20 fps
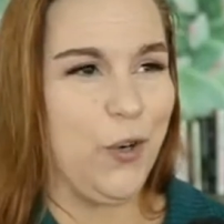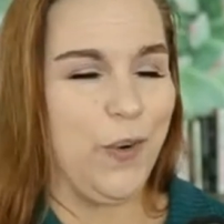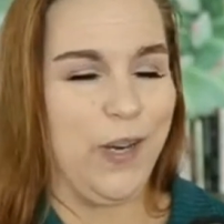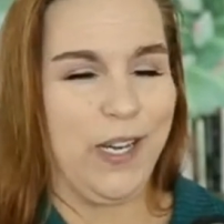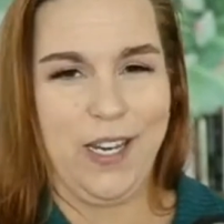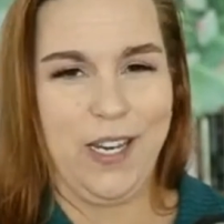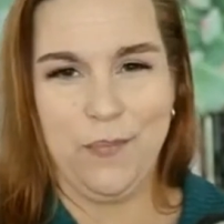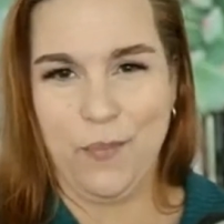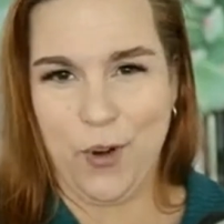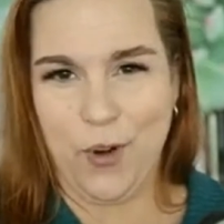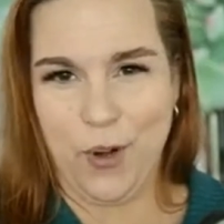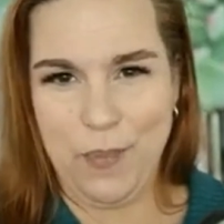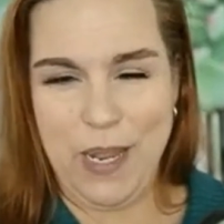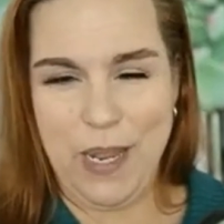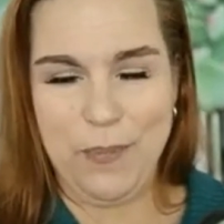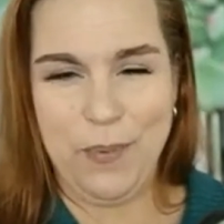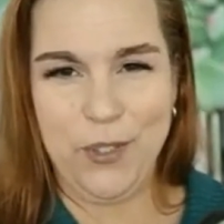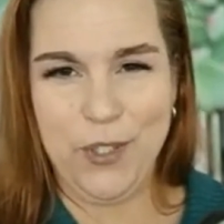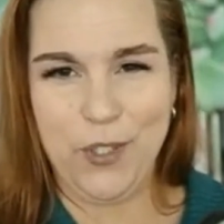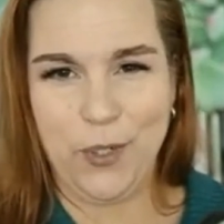We need more
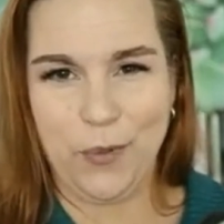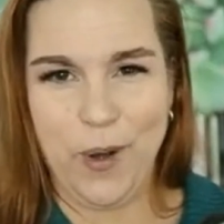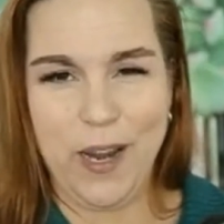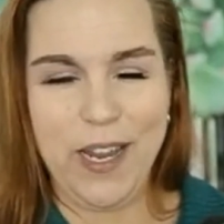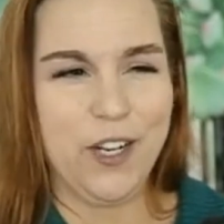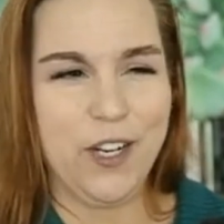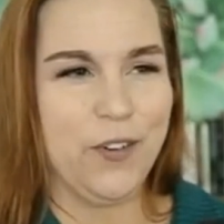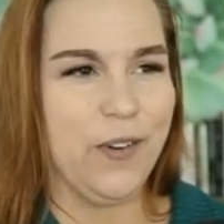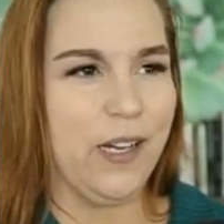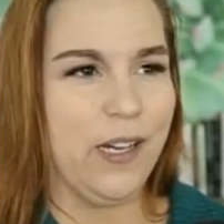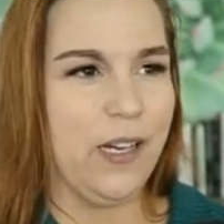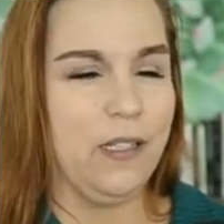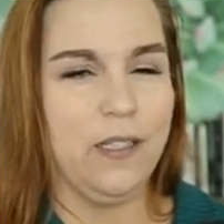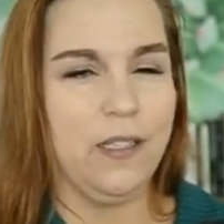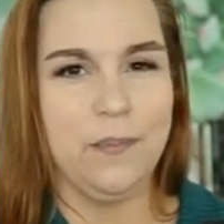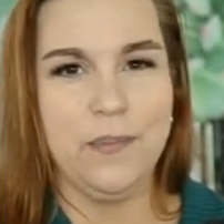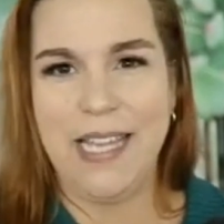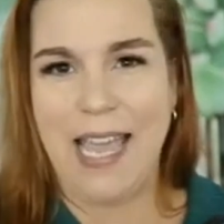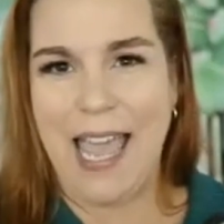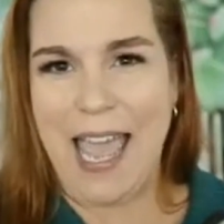people to write
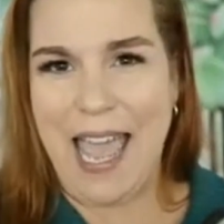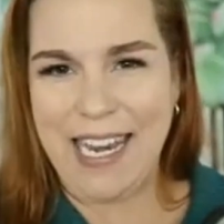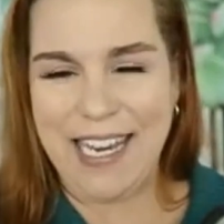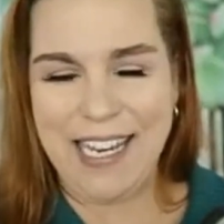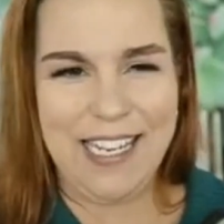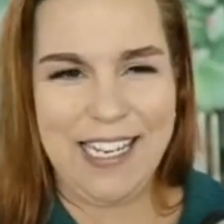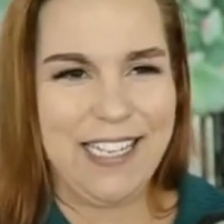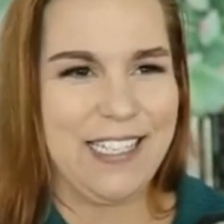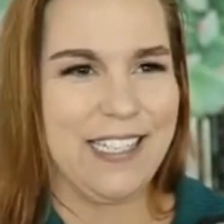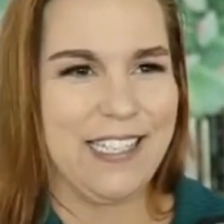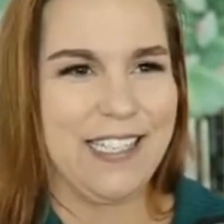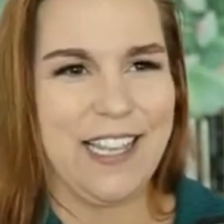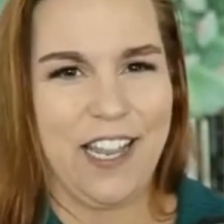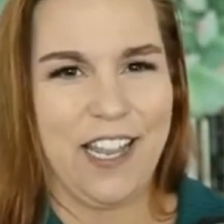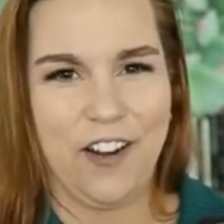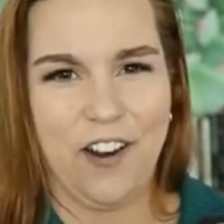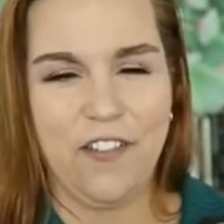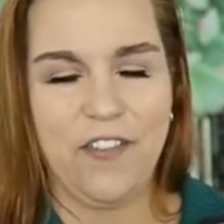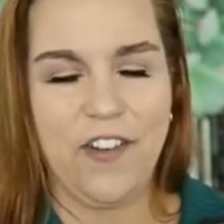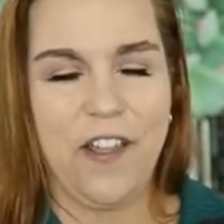curriculum, to edit it, to
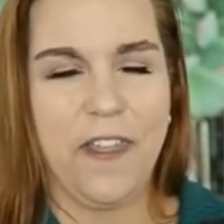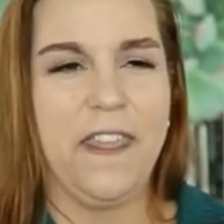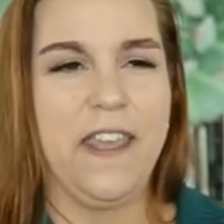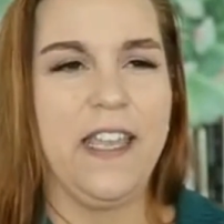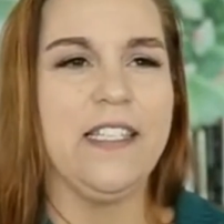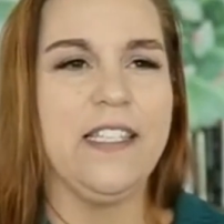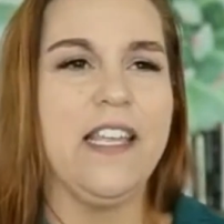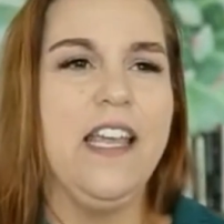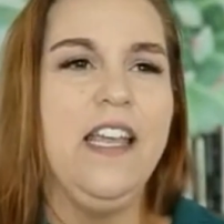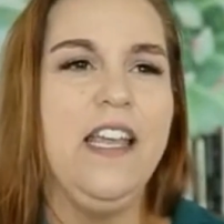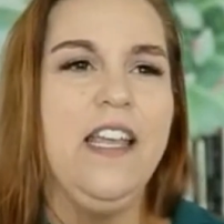sign off on things.